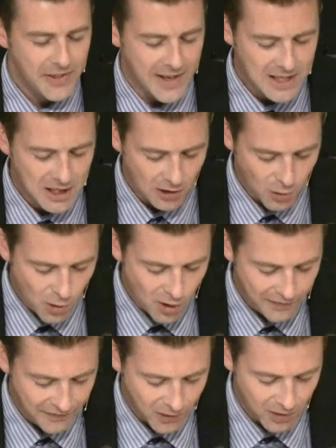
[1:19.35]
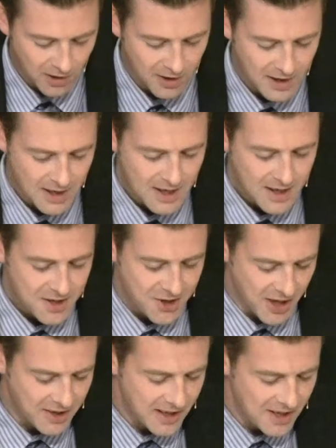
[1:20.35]
Thank you, Lord, for
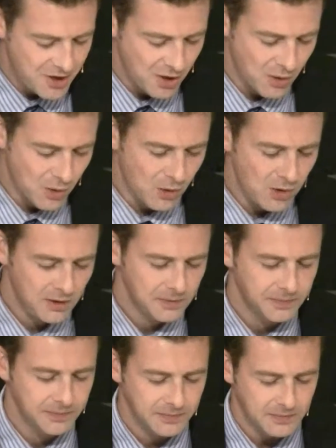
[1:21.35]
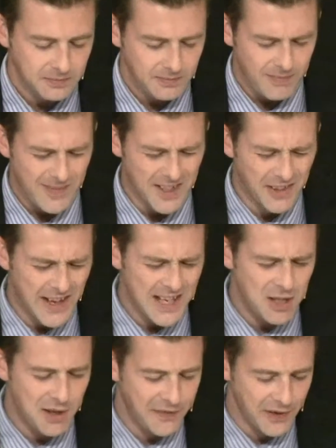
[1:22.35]
Sunday school.
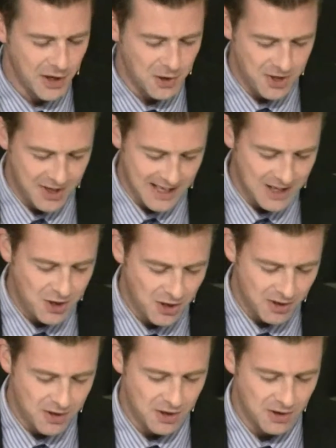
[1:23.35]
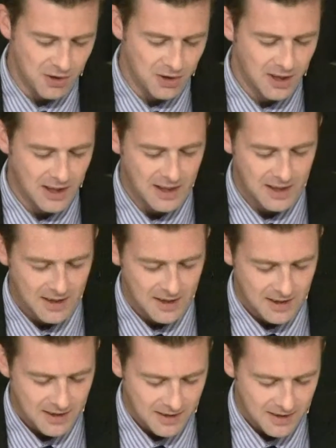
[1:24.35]
Thank you for those teachers who
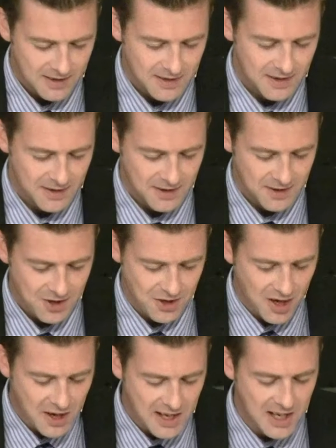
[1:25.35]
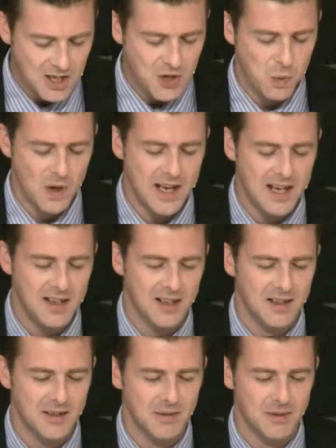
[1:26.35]
study each week
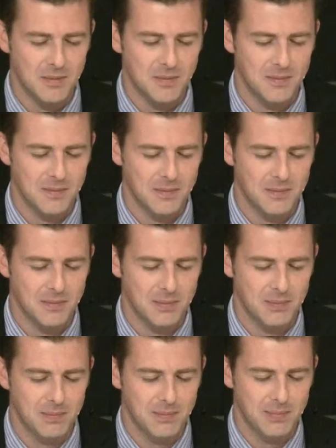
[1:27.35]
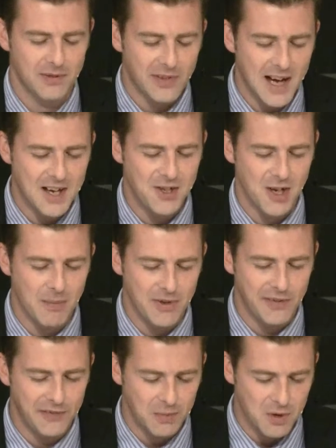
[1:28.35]
and provide
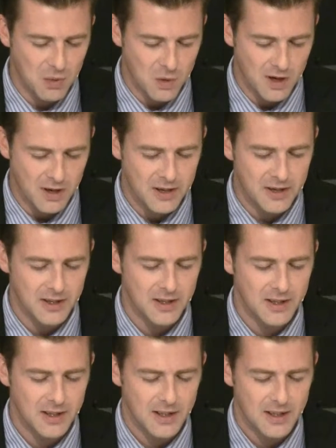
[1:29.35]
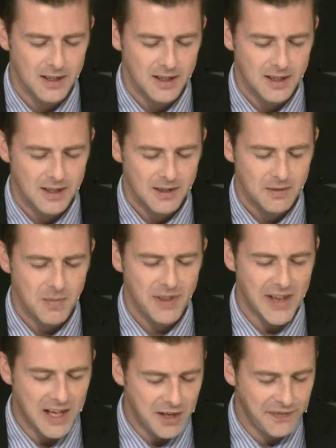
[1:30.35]
something from your word. We
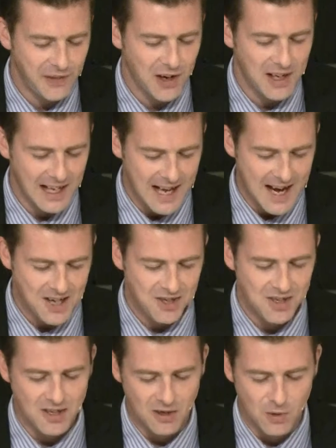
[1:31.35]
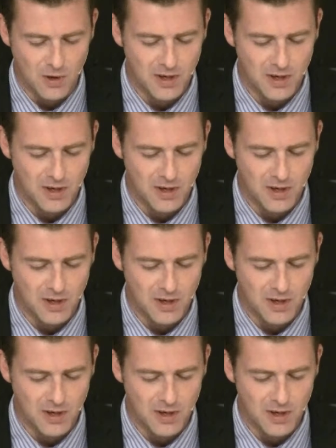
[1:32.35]
thank you for our classes.